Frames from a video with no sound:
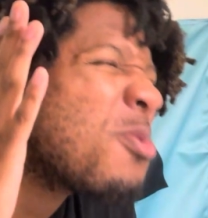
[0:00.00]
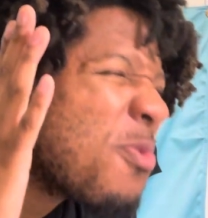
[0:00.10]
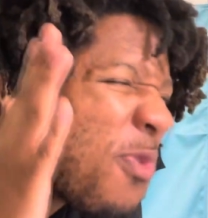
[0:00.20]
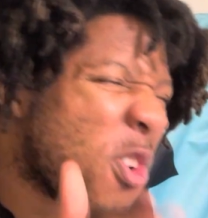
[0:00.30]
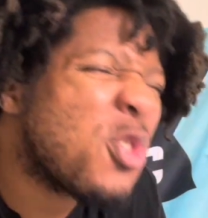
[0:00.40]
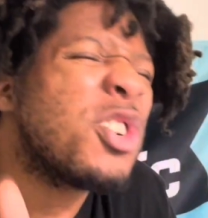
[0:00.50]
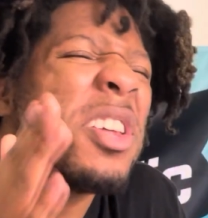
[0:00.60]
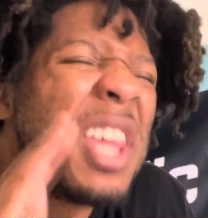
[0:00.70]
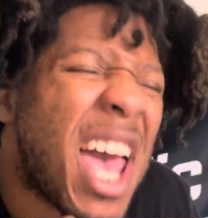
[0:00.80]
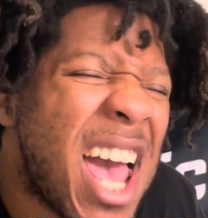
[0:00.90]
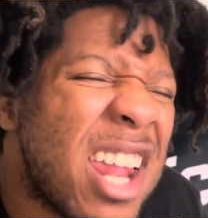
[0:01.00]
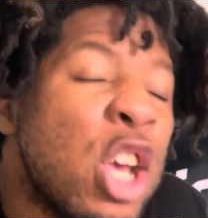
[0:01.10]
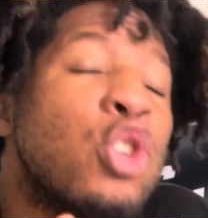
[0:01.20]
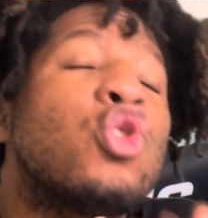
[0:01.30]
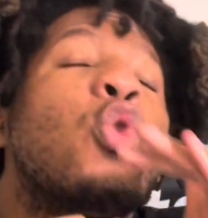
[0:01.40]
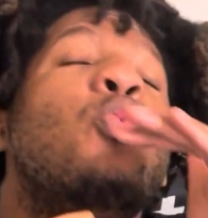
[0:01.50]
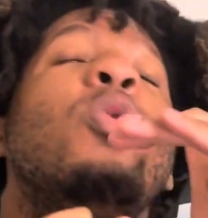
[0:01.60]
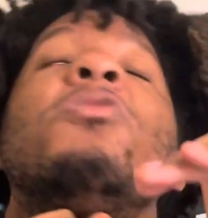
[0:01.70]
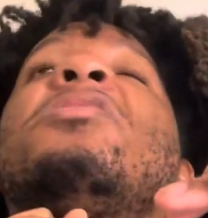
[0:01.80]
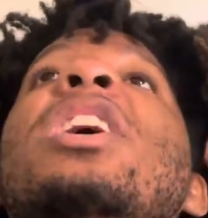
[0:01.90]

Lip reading: version of that, so we'll say